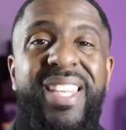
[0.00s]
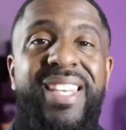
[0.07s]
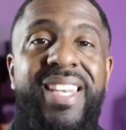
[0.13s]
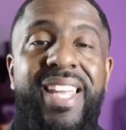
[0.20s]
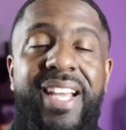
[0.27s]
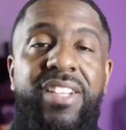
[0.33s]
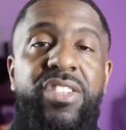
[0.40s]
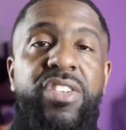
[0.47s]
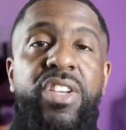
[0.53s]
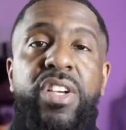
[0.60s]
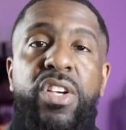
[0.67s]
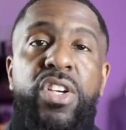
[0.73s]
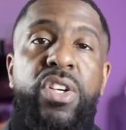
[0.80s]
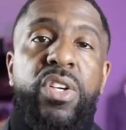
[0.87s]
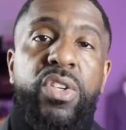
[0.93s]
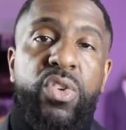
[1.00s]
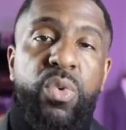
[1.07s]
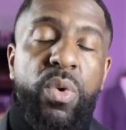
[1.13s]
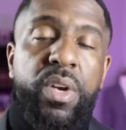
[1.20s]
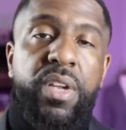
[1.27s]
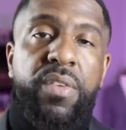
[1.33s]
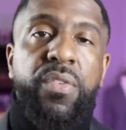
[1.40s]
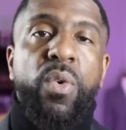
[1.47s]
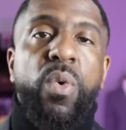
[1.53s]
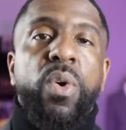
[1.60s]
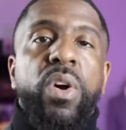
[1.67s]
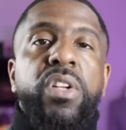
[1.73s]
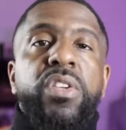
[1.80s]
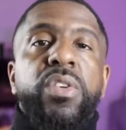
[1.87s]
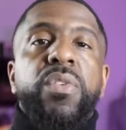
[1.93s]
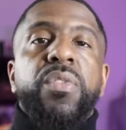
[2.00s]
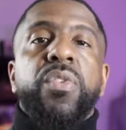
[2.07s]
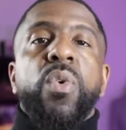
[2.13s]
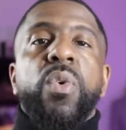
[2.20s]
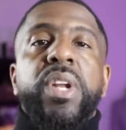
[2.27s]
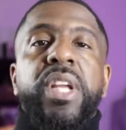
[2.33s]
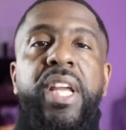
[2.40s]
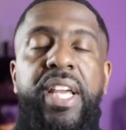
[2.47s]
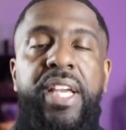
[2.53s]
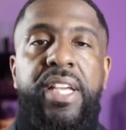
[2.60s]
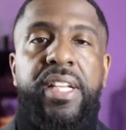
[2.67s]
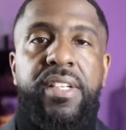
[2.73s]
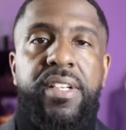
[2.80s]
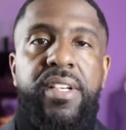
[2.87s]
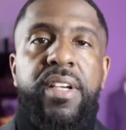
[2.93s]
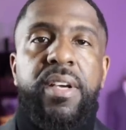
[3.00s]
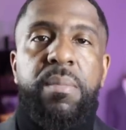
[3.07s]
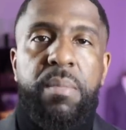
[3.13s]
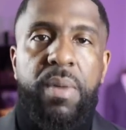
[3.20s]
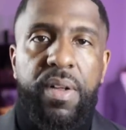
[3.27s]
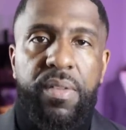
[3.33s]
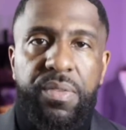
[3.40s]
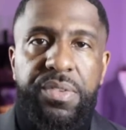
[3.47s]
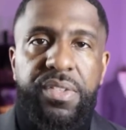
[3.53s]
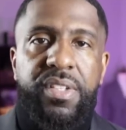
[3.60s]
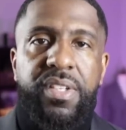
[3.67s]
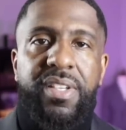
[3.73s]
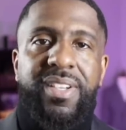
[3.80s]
the next 24 to 48 months.